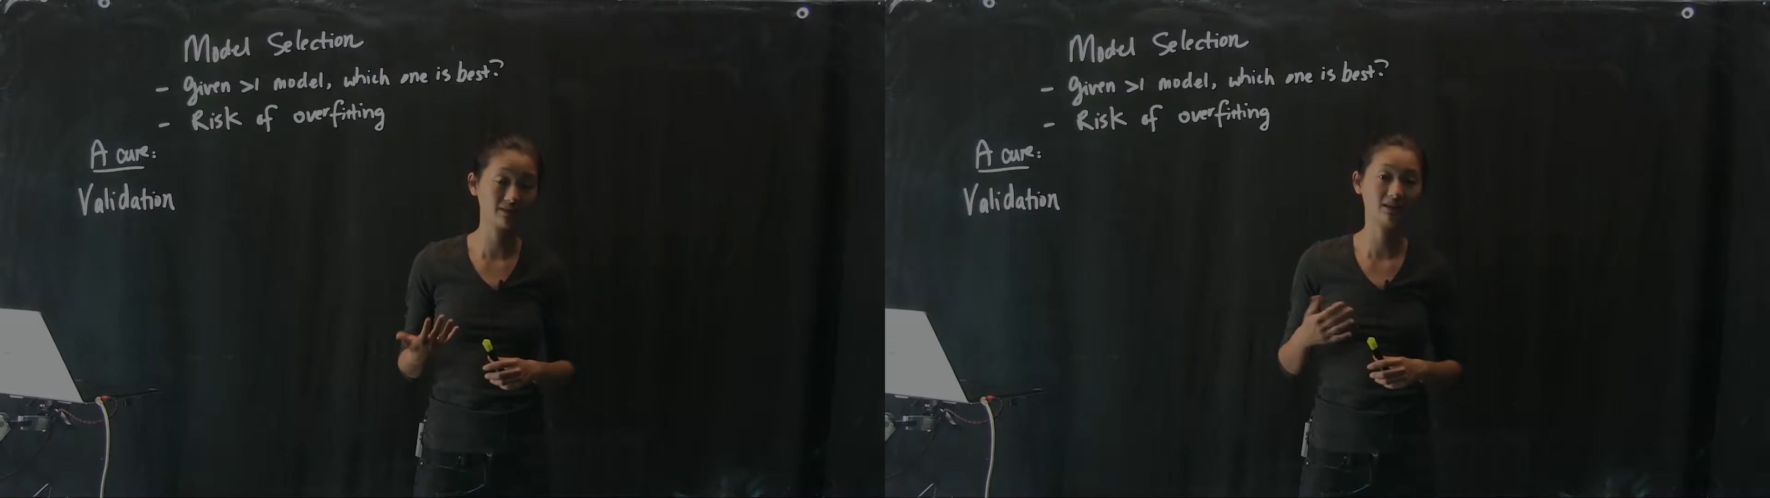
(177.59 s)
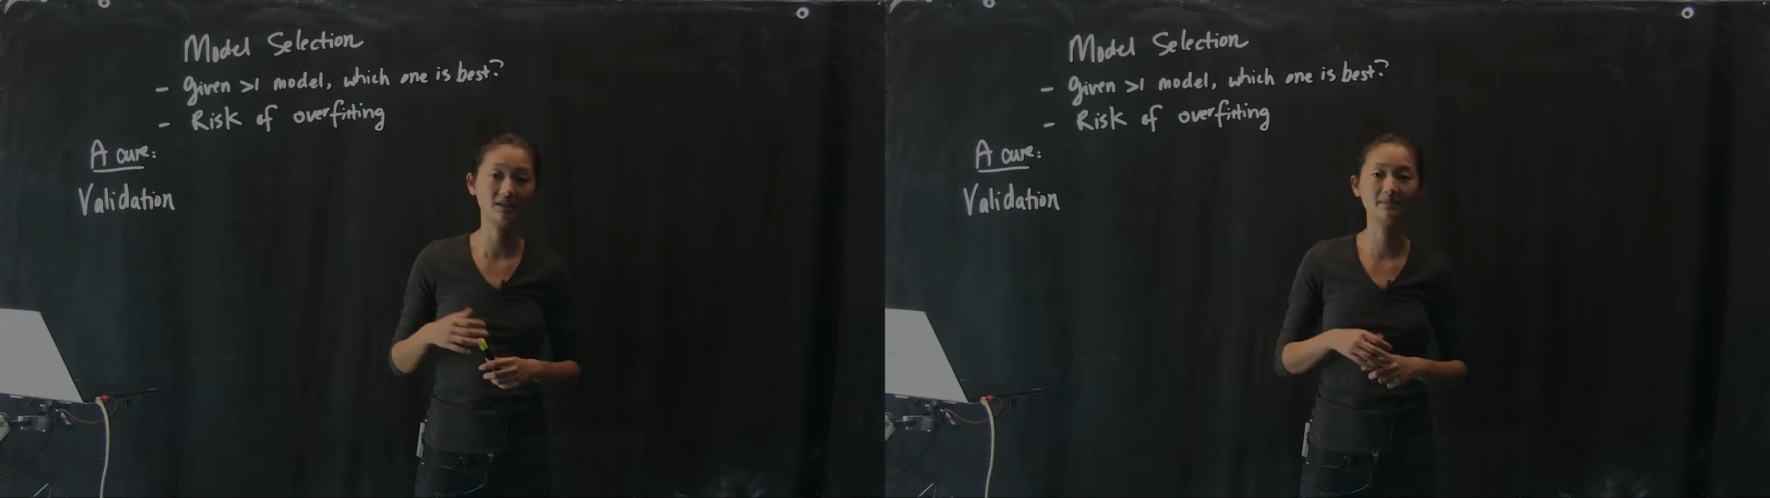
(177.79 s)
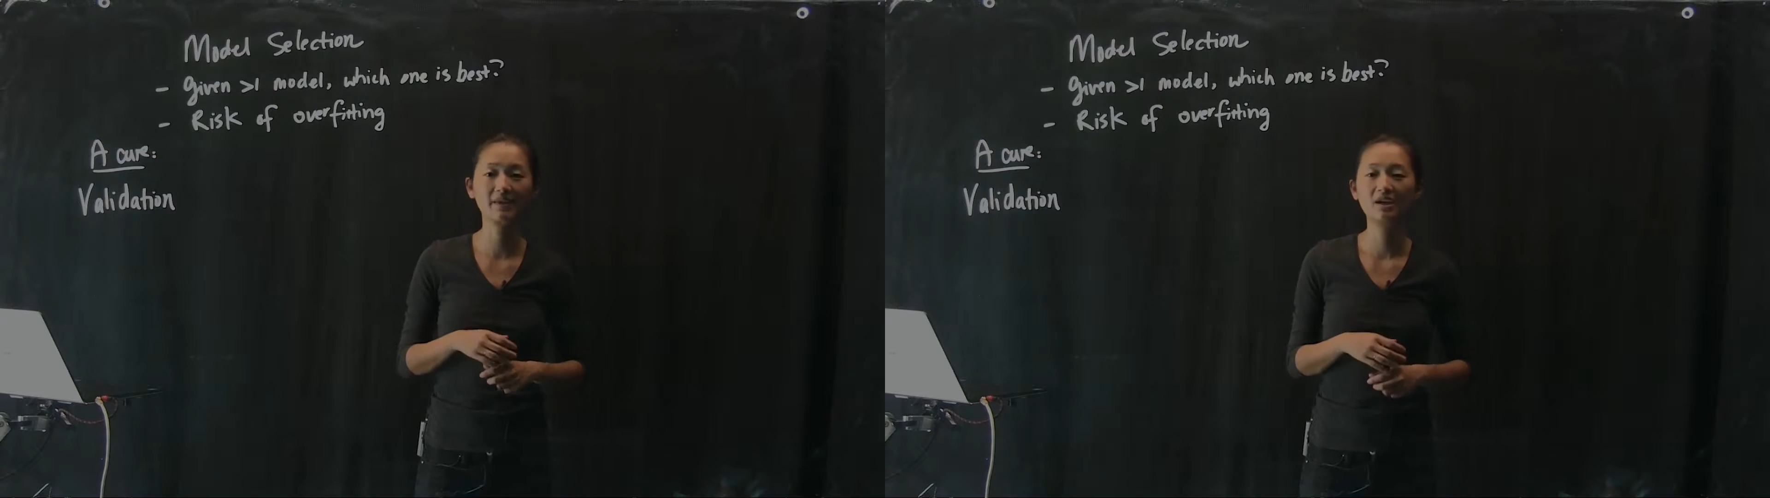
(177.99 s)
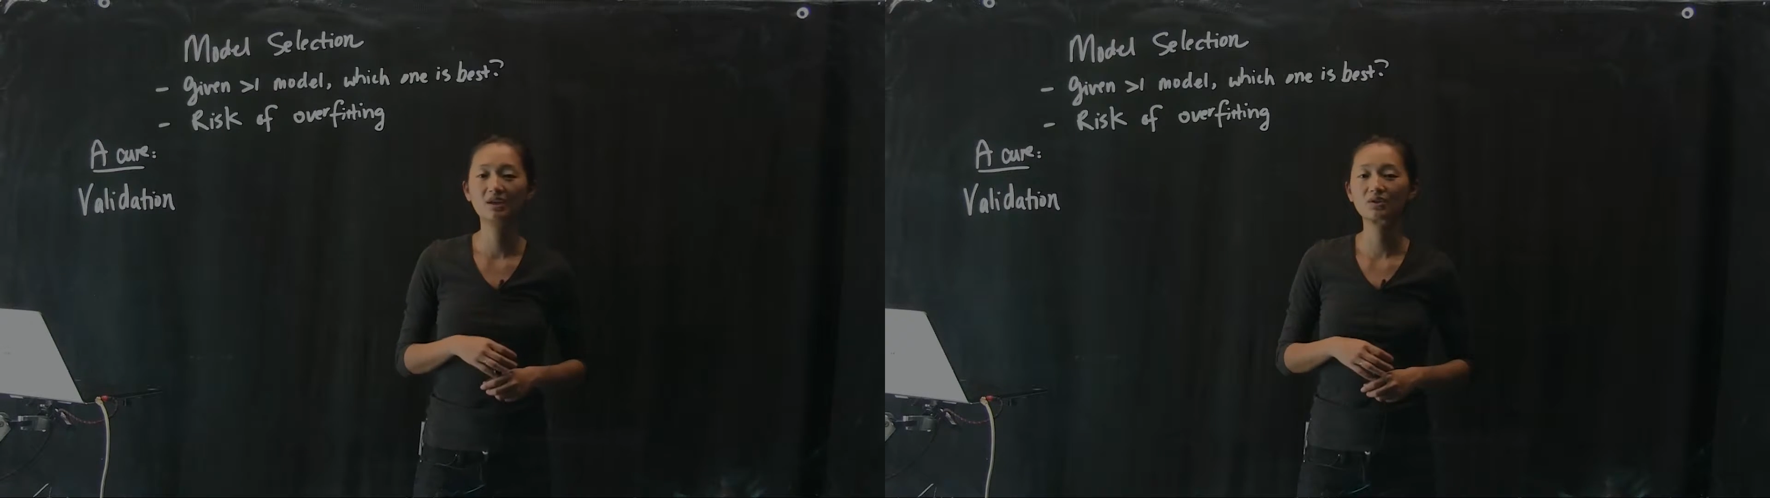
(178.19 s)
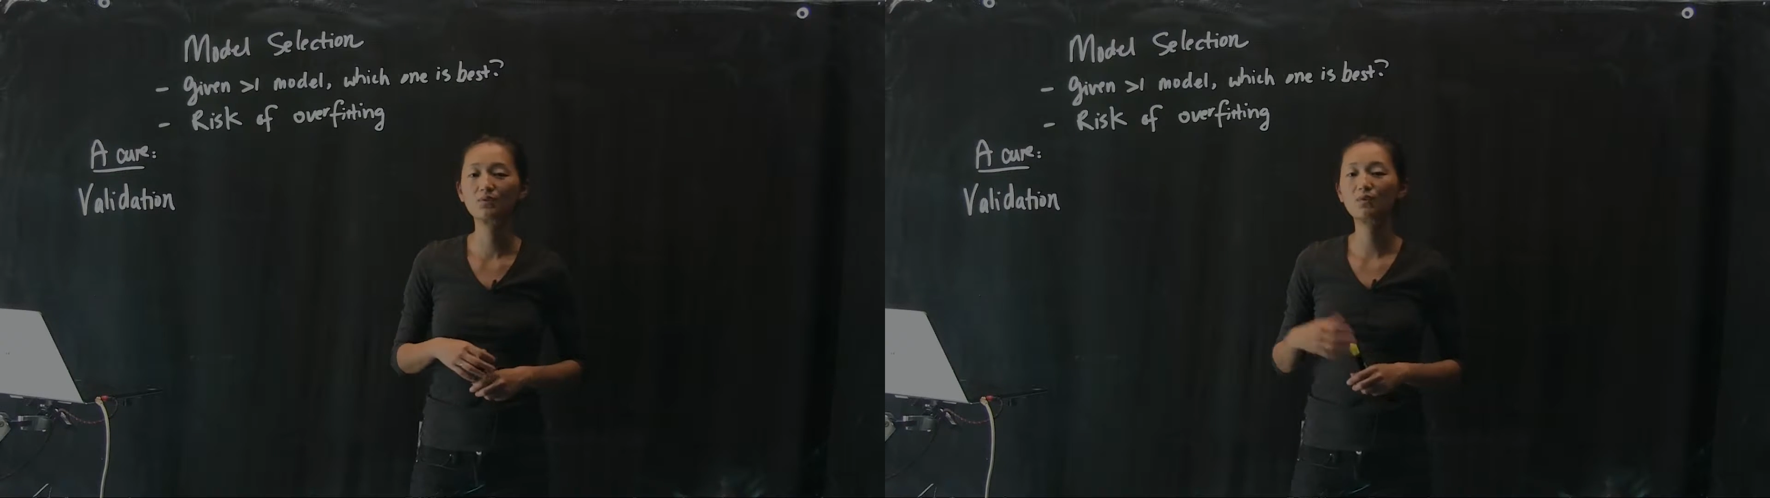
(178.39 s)
data.
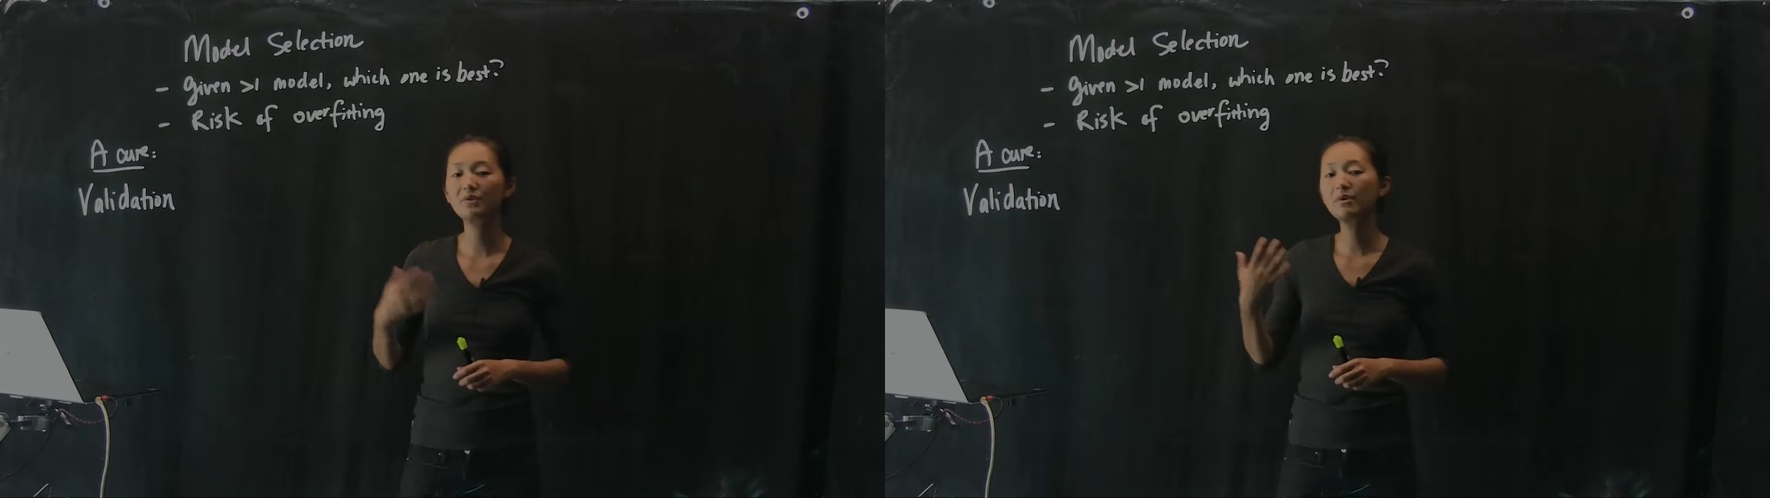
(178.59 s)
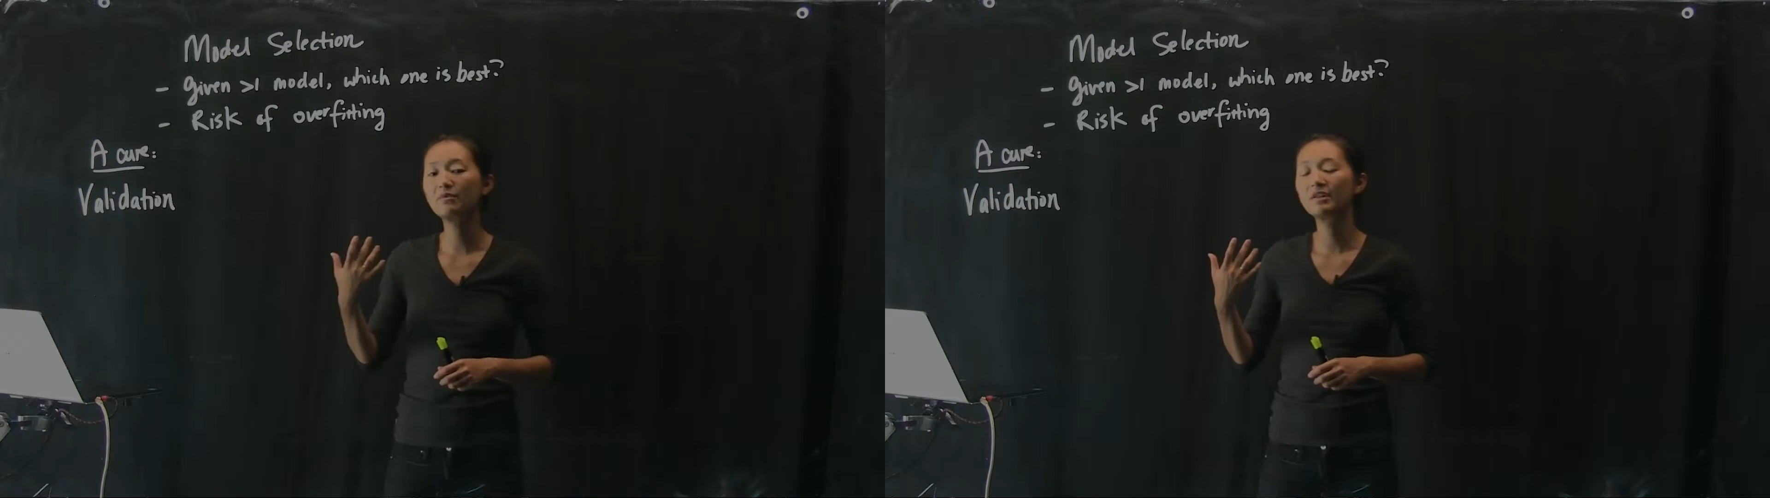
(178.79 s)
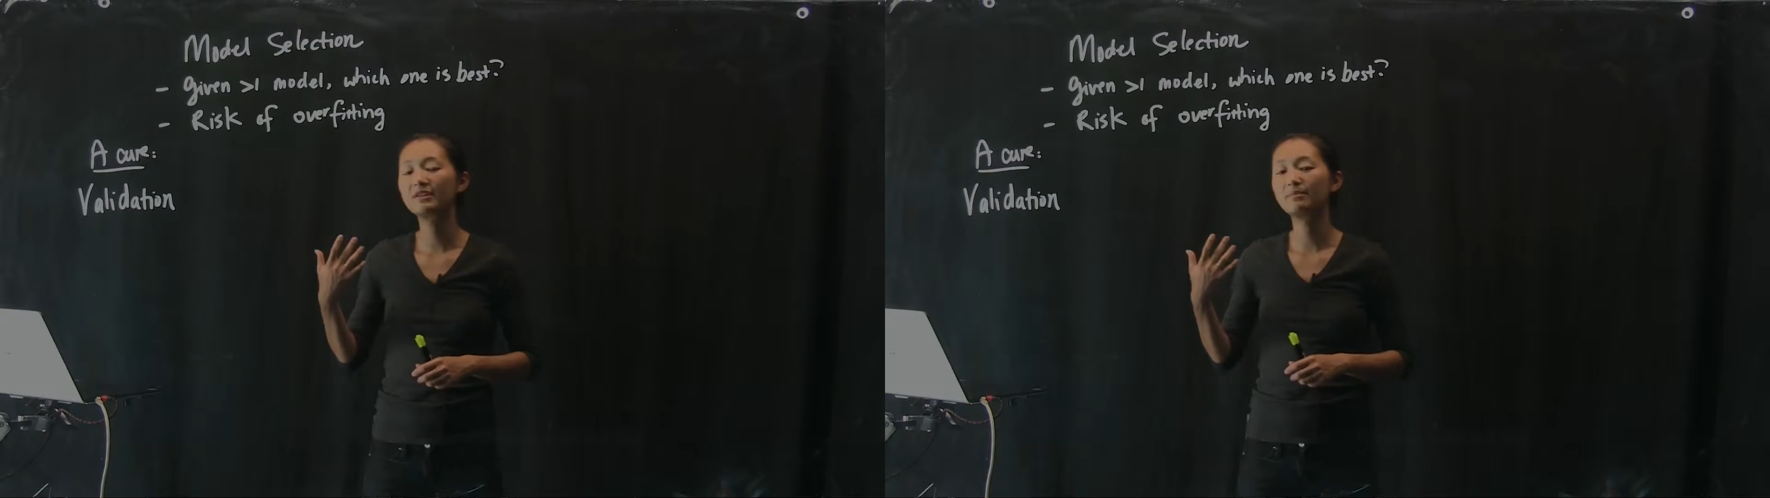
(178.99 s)
So what do we want the